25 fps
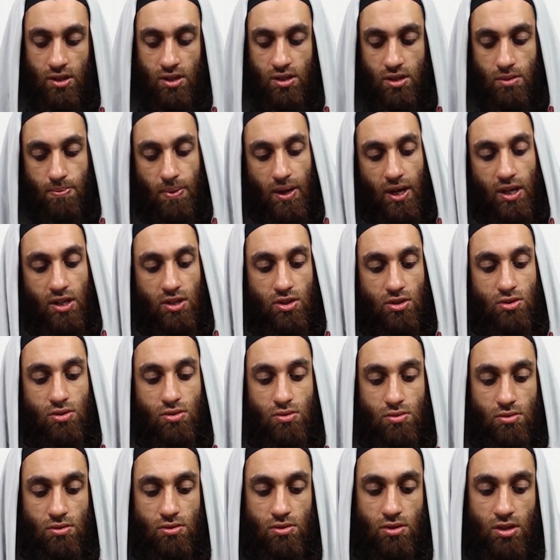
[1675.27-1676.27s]
and this is page
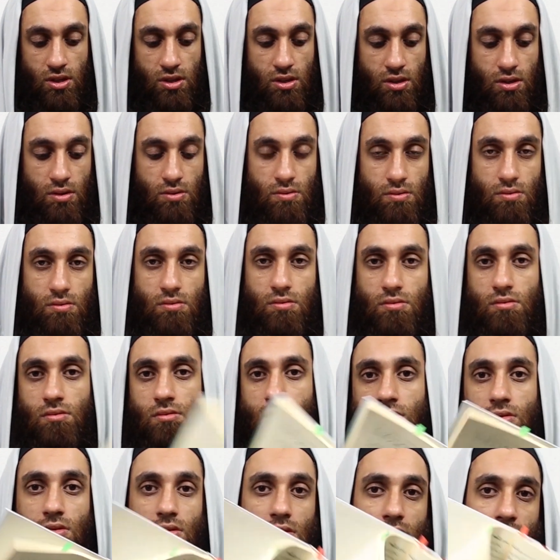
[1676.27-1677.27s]
200, here you go.
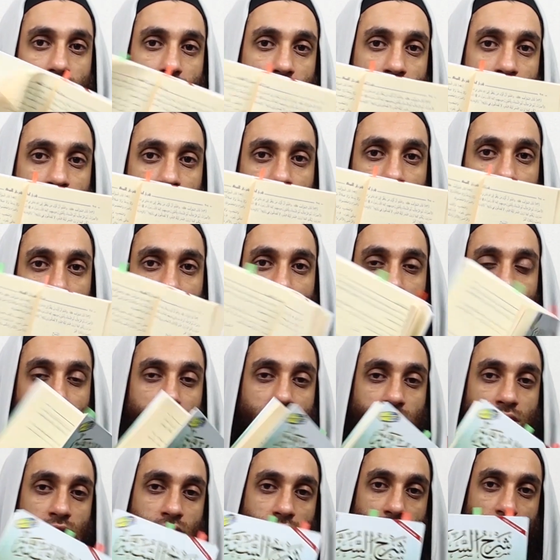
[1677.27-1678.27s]
Here it
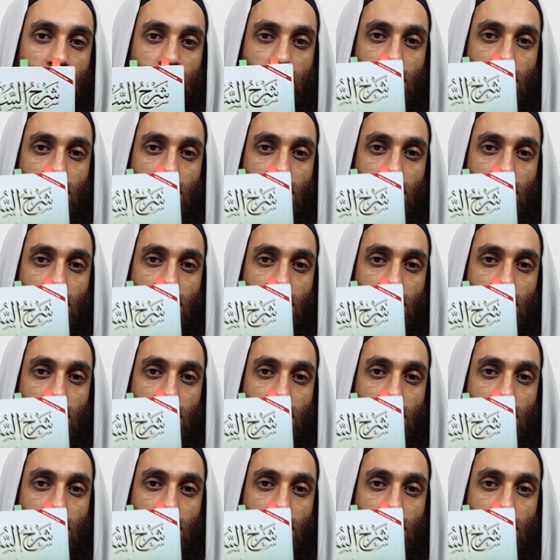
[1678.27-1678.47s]
is, Sheikh